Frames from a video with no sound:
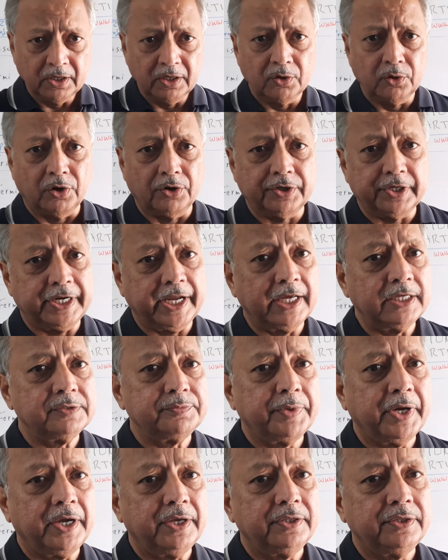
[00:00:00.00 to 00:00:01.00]
organized
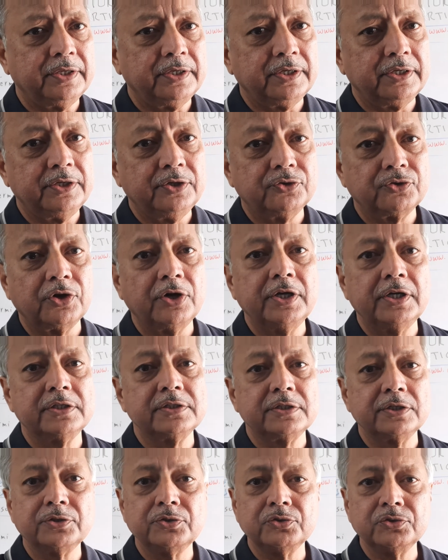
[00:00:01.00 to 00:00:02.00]
by the Royal
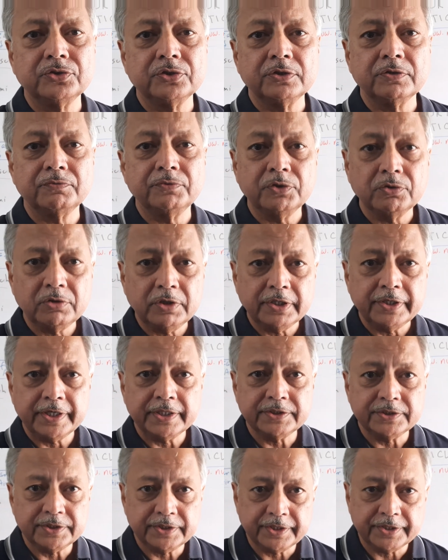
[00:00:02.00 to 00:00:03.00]
Institution of Nuclear
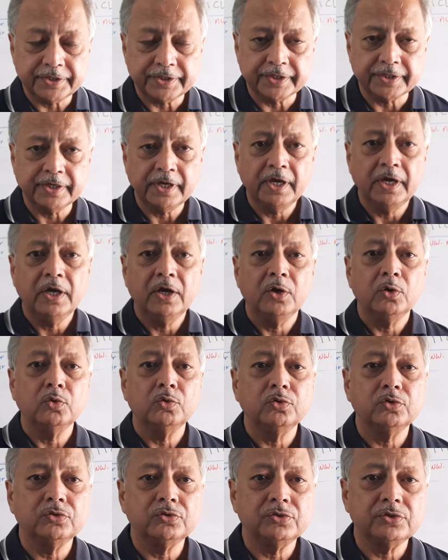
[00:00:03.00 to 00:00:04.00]
Engineering,
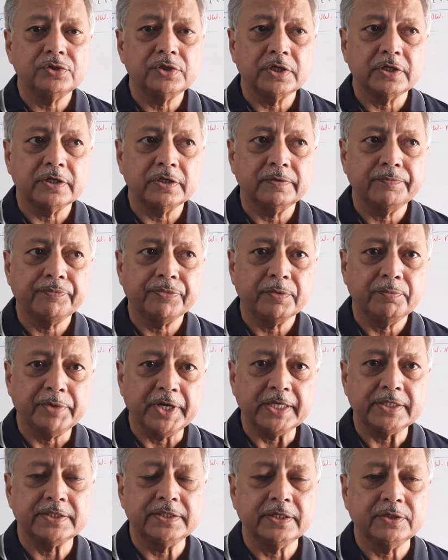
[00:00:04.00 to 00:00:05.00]
whose
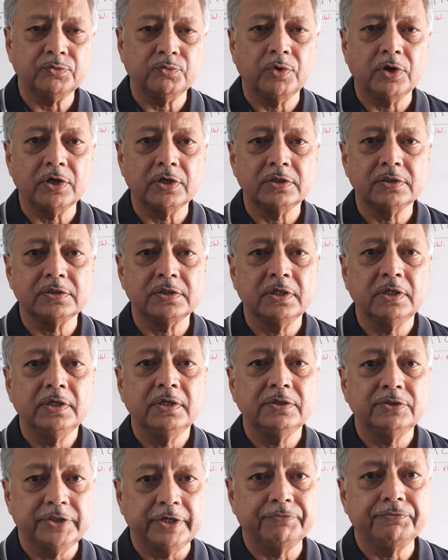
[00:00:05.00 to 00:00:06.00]
president was
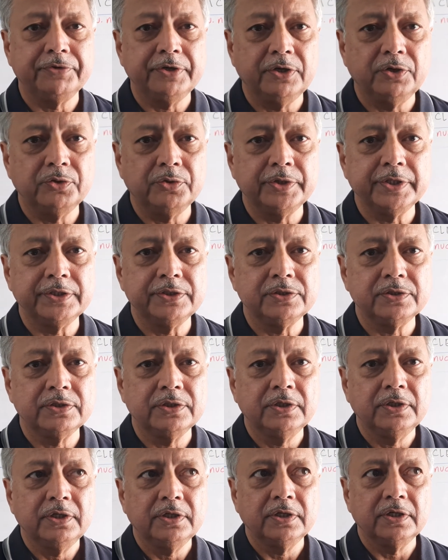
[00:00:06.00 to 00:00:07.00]
Geoffrey Lewis,
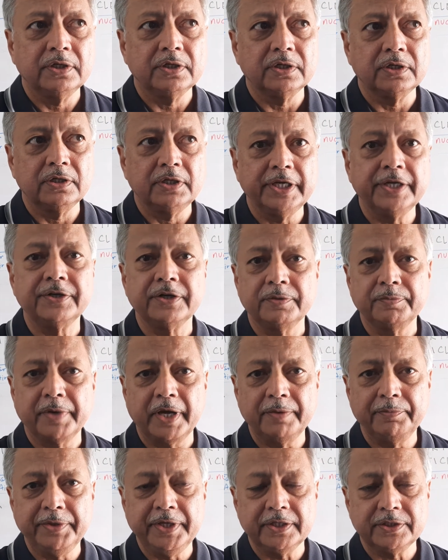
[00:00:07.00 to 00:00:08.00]
later my
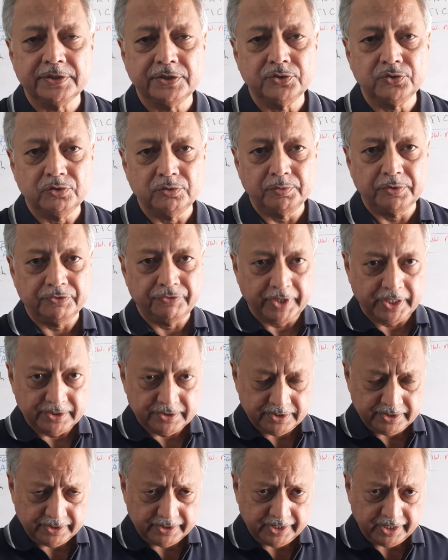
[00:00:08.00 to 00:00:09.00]
PhD
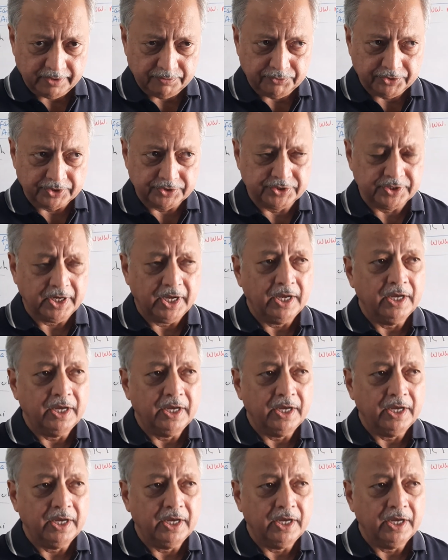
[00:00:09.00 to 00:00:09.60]
supervisor at Cambridge.